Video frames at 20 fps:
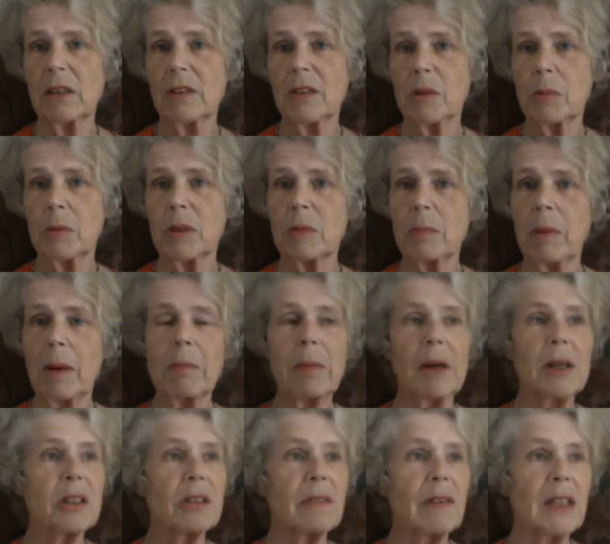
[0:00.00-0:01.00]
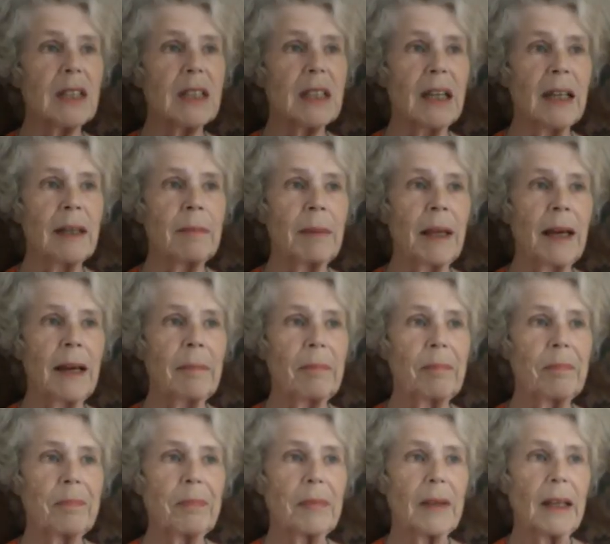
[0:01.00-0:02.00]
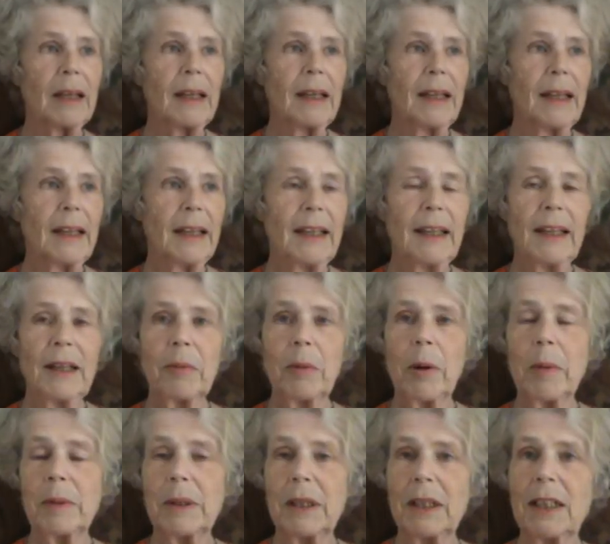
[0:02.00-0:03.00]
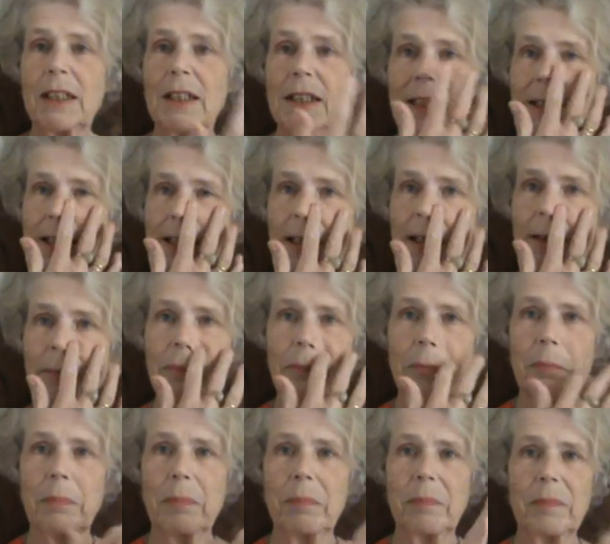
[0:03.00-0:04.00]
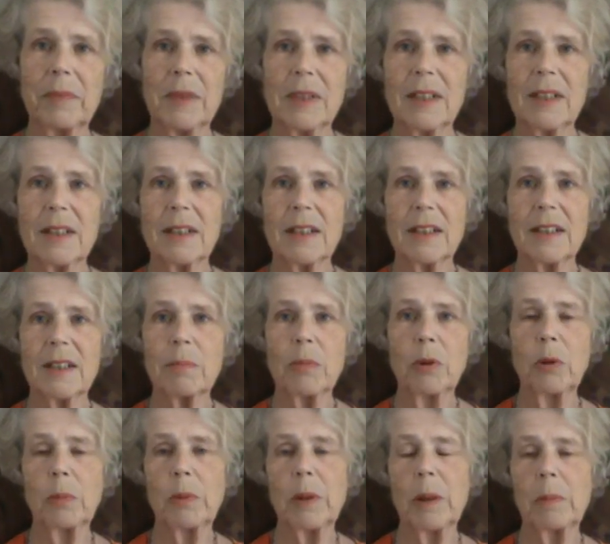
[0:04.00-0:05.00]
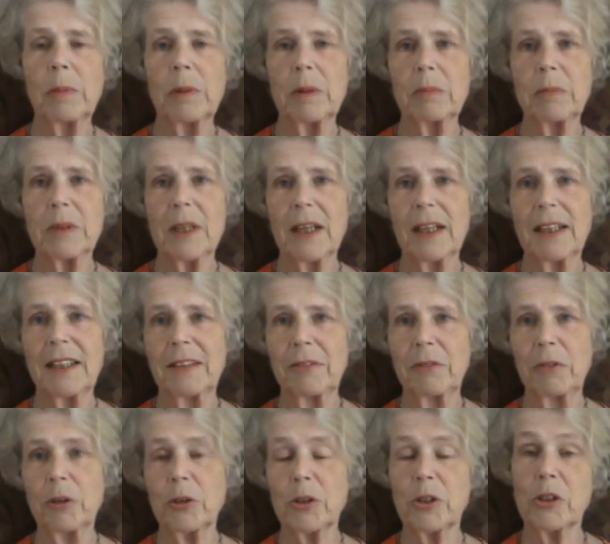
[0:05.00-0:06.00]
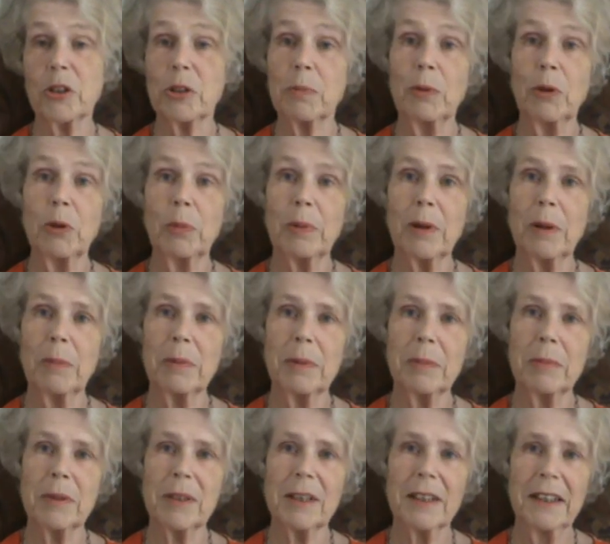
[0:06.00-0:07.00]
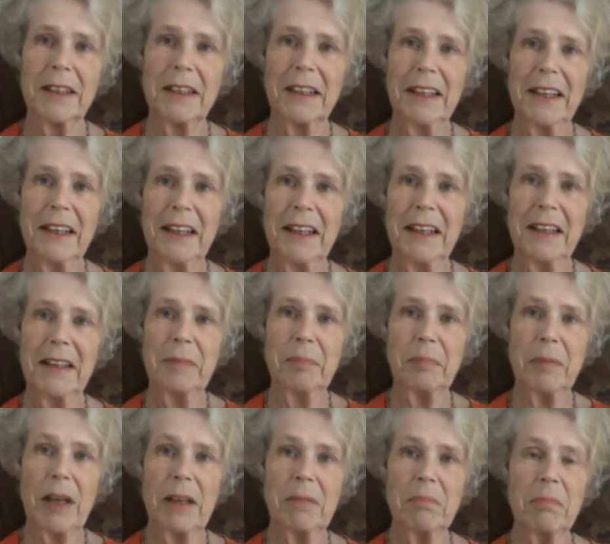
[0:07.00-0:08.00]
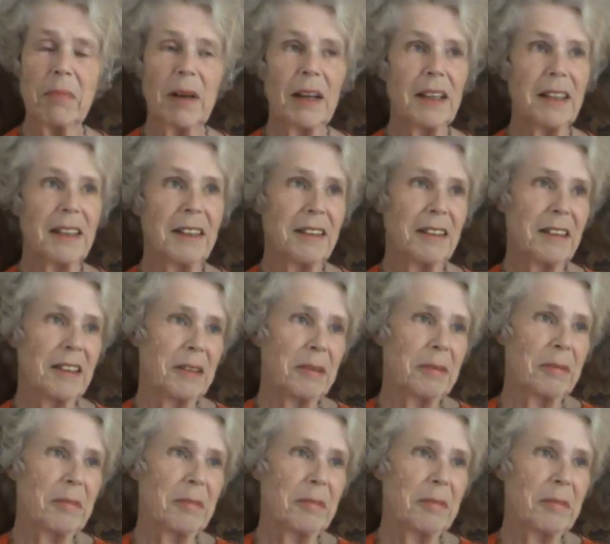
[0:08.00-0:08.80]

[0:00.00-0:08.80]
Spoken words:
because we spend most of our time there. What with his small problems and not so small problems, and